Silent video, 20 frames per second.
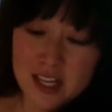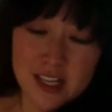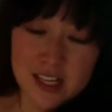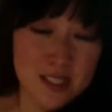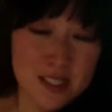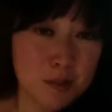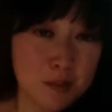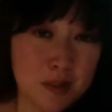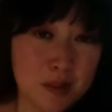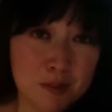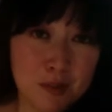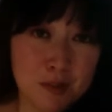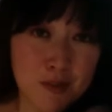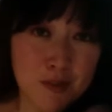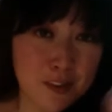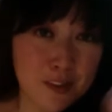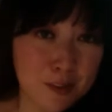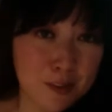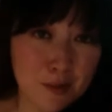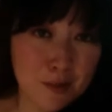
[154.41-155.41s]
Some of them are
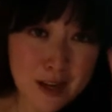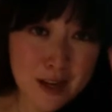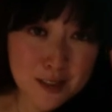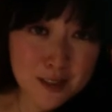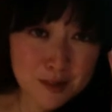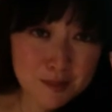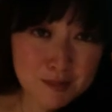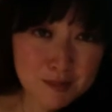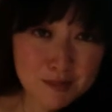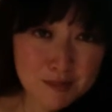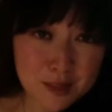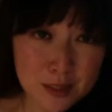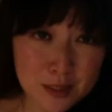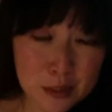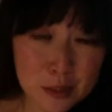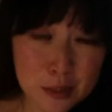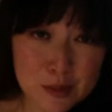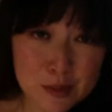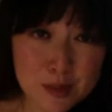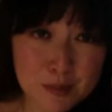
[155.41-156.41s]
really random. You
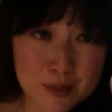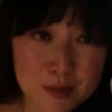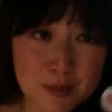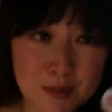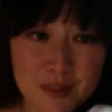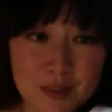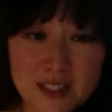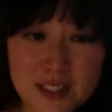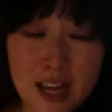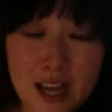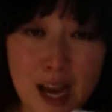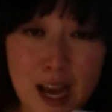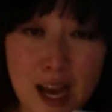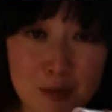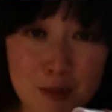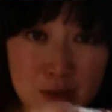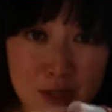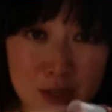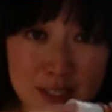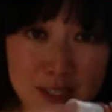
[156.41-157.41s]
know, some of them the top
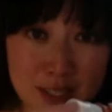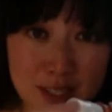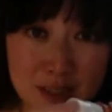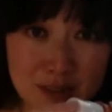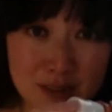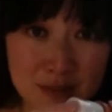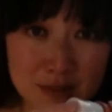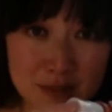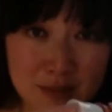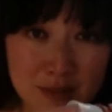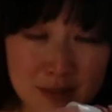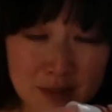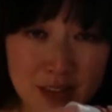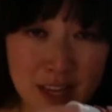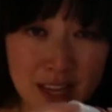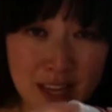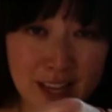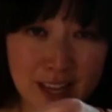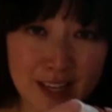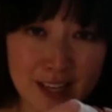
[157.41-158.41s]
dries off.
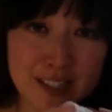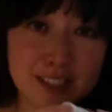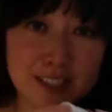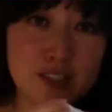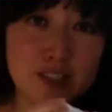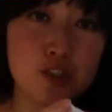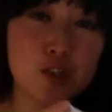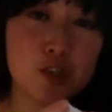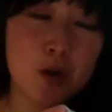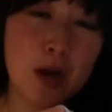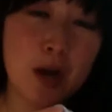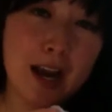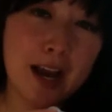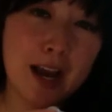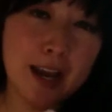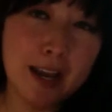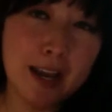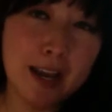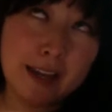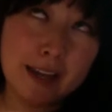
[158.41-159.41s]
And I did
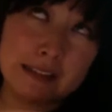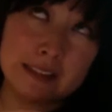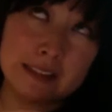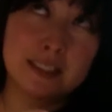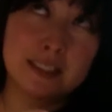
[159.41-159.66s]
try